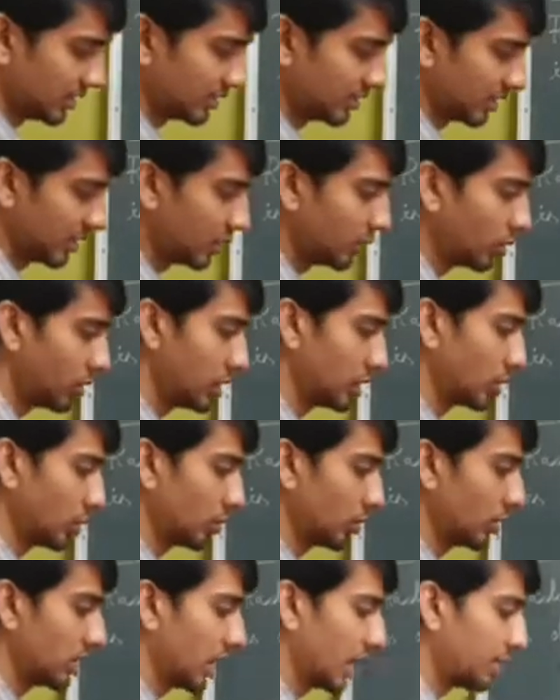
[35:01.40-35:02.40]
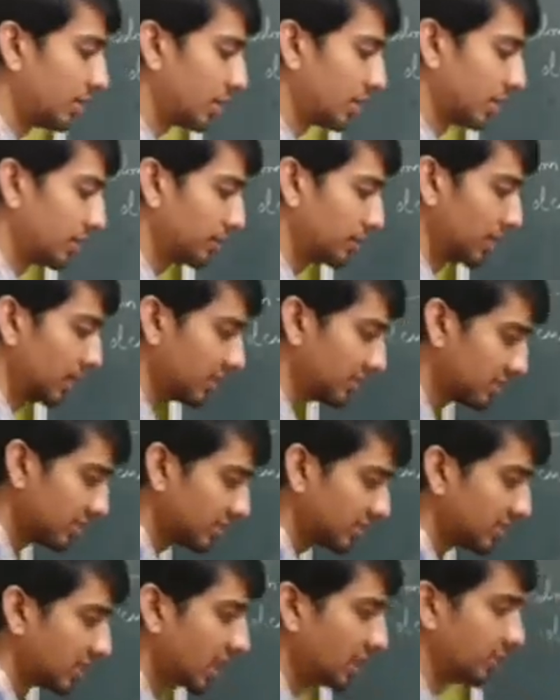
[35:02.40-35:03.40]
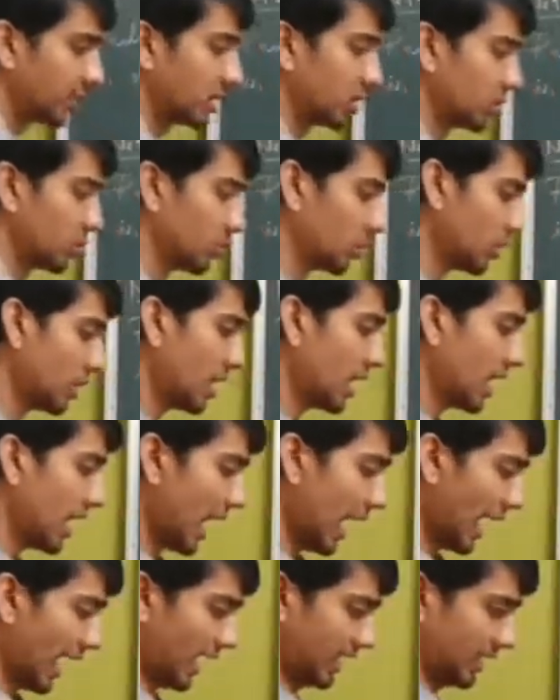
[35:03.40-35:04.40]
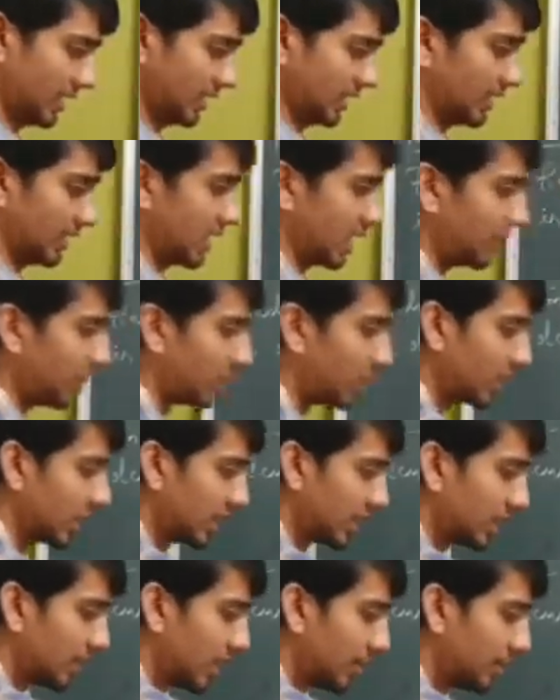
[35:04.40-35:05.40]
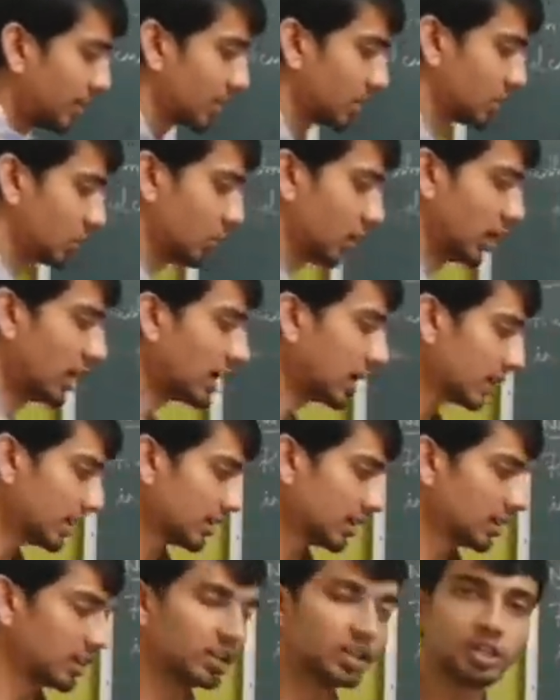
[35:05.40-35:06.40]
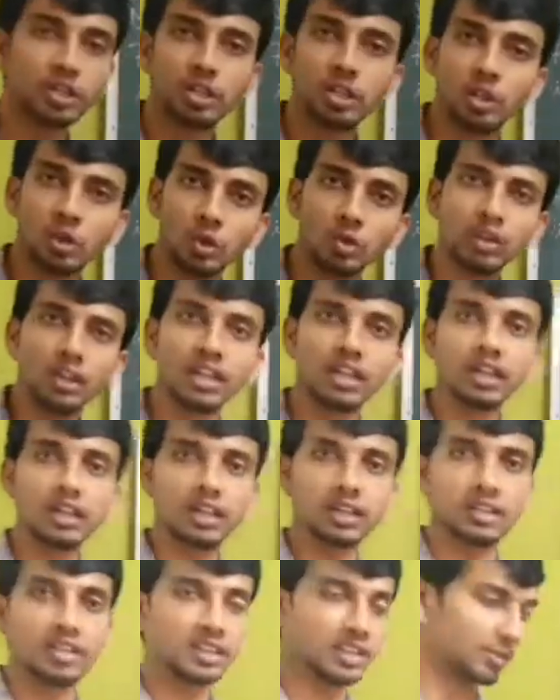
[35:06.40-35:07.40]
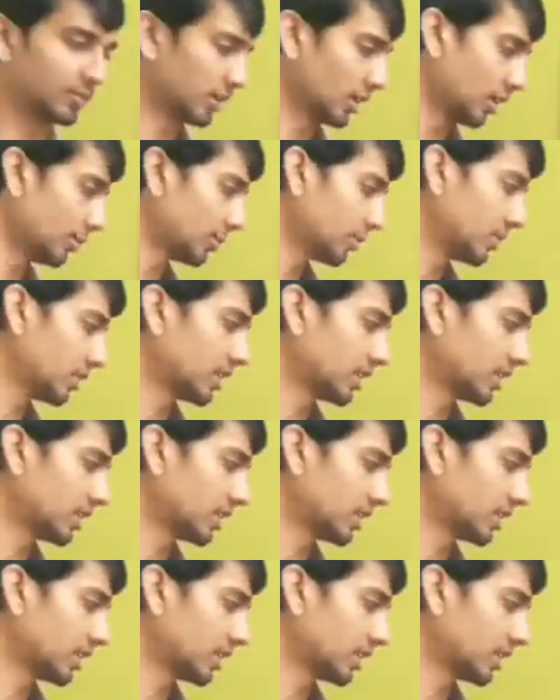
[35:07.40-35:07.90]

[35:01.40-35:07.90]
is equal to gamma 1 plus gamma 2, and gamma 1 and gamma 2 are unique in the way of